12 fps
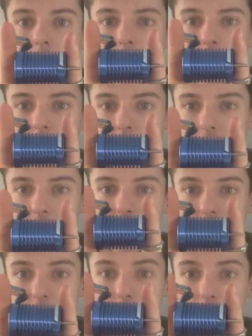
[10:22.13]
that is the
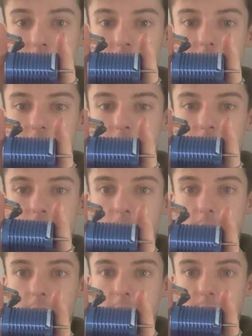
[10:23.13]
same length
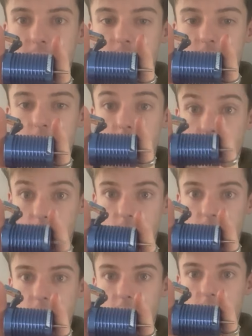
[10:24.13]
as
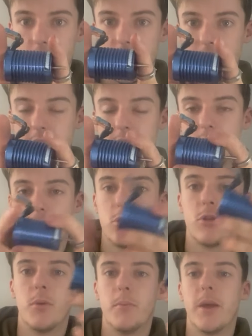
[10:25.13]
this, just
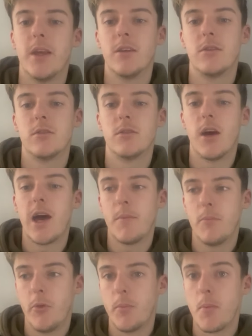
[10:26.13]
so it makes
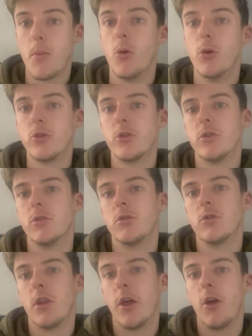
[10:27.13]
the proportions
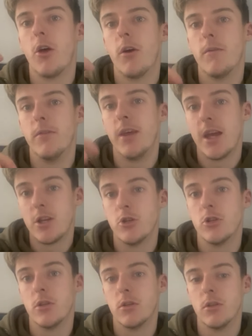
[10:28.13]
of the
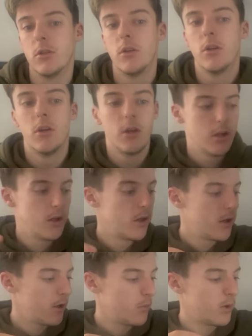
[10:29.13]
engine
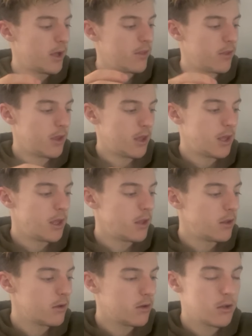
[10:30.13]
where the
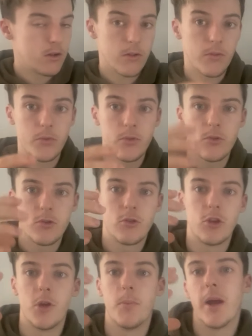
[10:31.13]

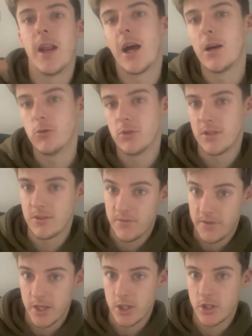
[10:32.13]
turbine housing
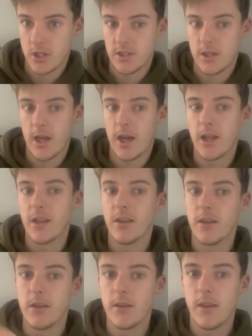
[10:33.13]
finishes and
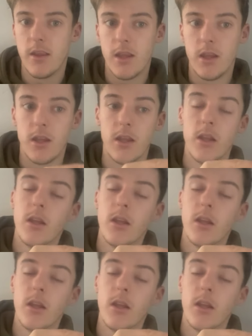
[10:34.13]
the